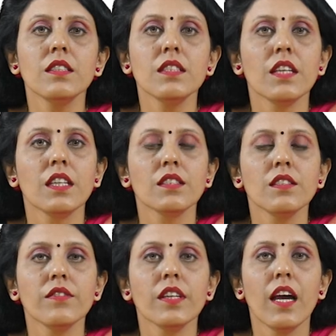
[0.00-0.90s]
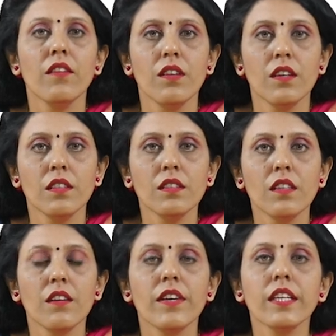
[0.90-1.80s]
this session, we have
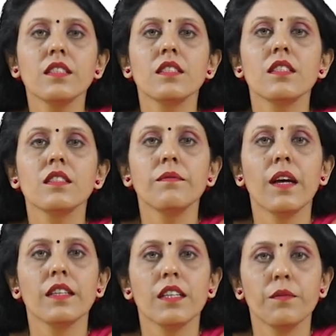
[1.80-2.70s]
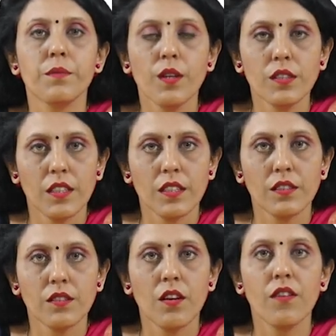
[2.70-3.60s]
learned a very systematic
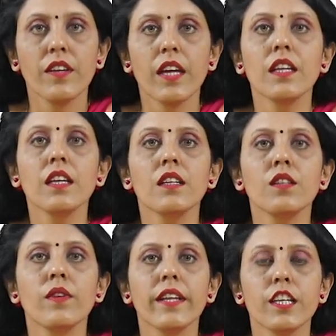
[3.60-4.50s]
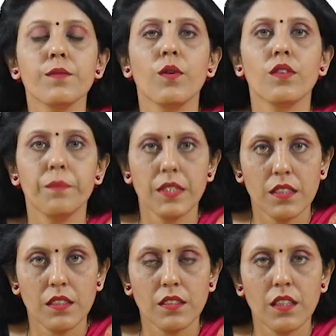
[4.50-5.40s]
process of getting into an export
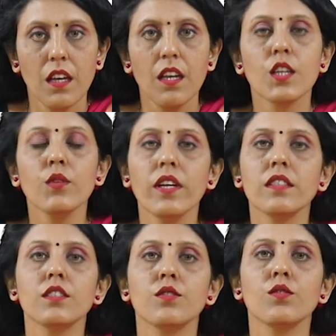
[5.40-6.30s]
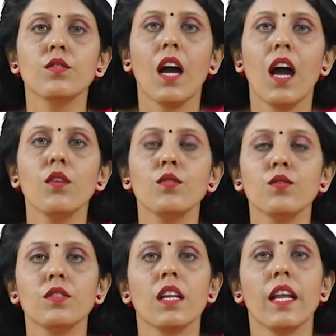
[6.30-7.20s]
business. You understood how
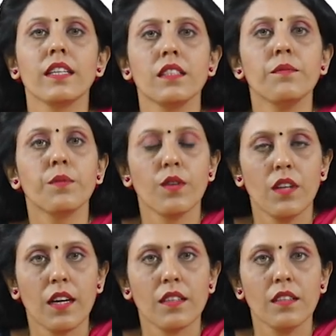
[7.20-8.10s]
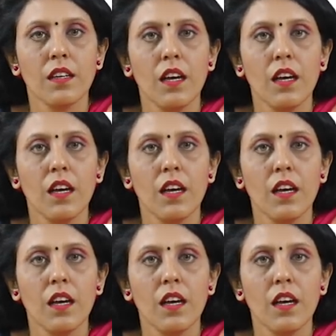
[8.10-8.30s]
to select a product.